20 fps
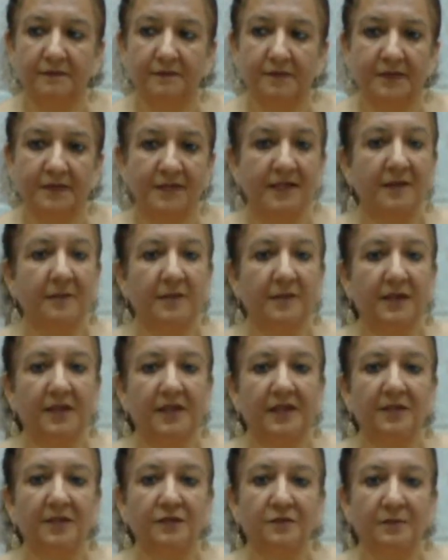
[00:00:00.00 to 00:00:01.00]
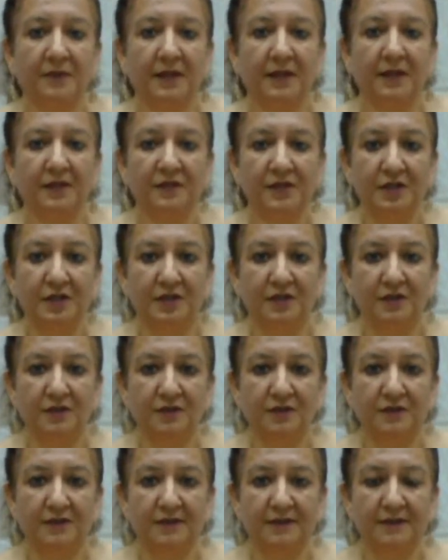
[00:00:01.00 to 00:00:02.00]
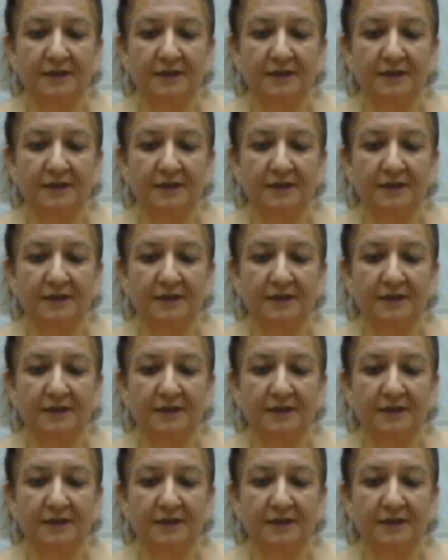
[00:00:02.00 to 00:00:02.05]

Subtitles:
but I'm ready to make changes.